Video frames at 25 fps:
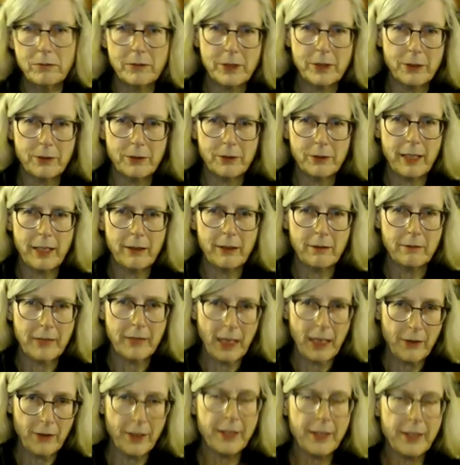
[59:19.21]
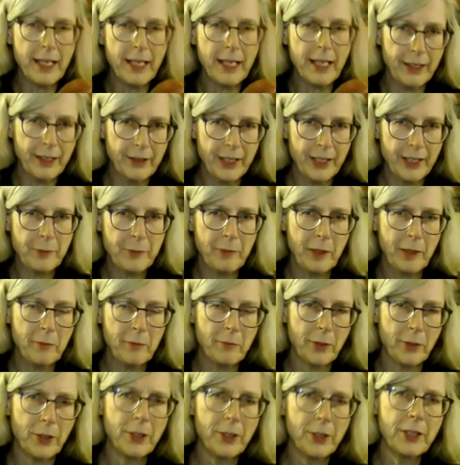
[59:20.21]
So now now that that area has been
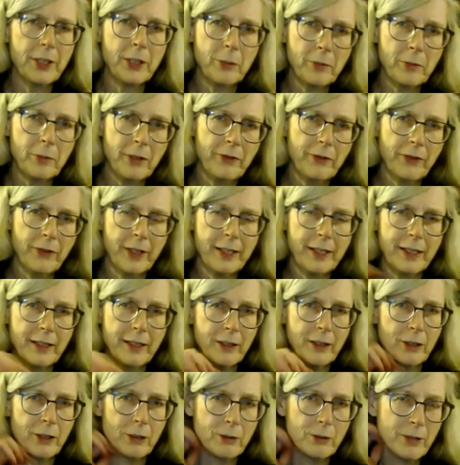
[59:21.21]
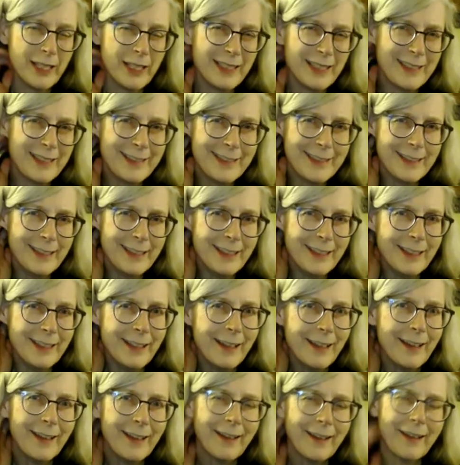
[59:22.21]
burned, it'll be fun to go and see
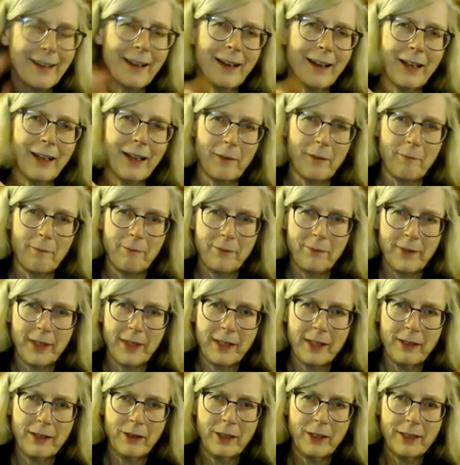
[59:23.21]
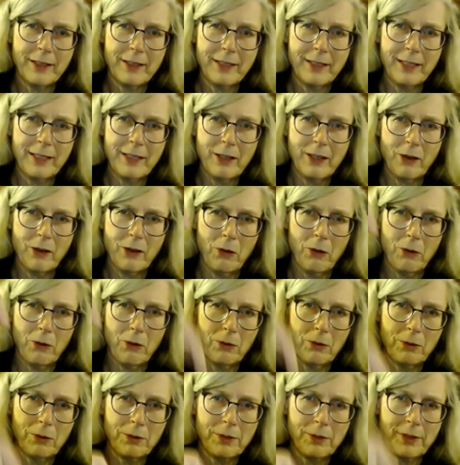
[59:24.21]
um, you can see the
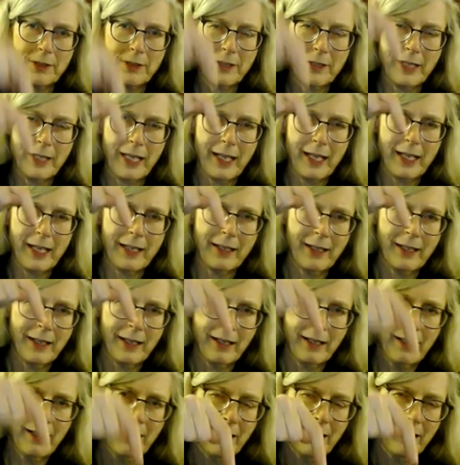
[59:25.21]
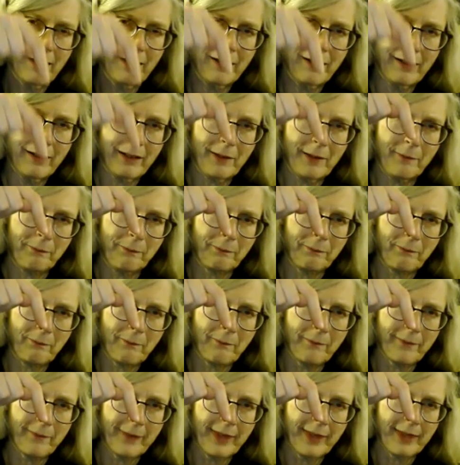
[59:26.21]
holes that um,
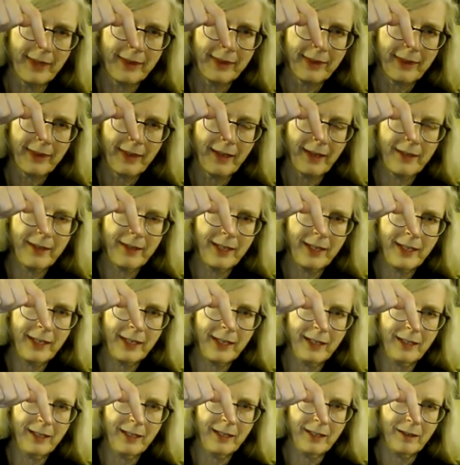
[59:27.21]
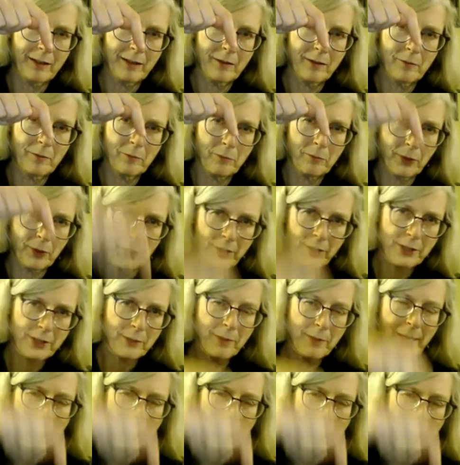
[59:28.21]
the birds
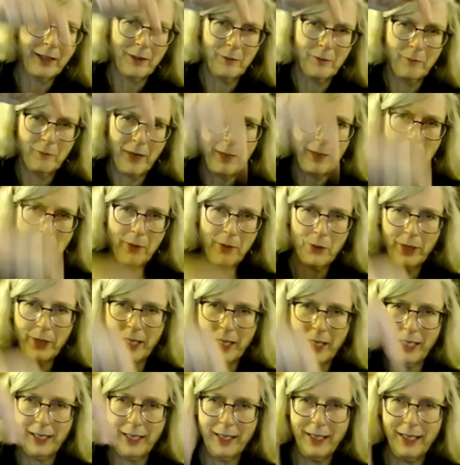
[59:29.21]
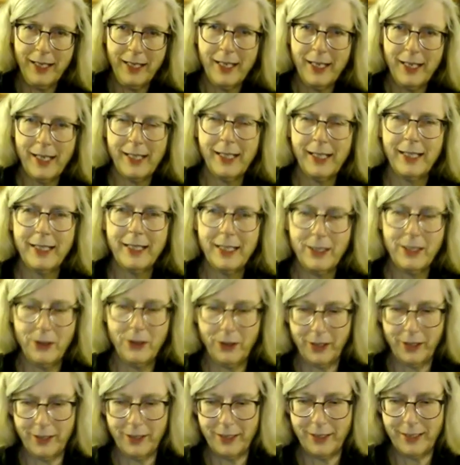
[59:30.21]
make by poking in, and then
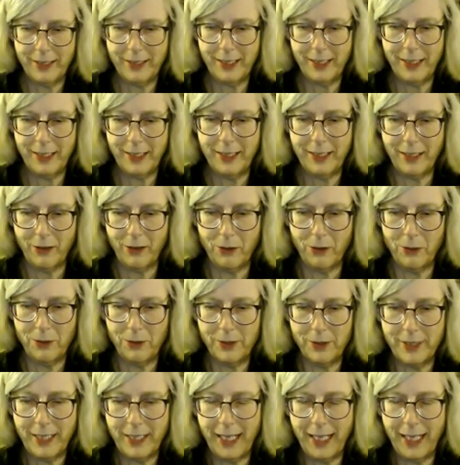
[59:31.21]
you can see the holes the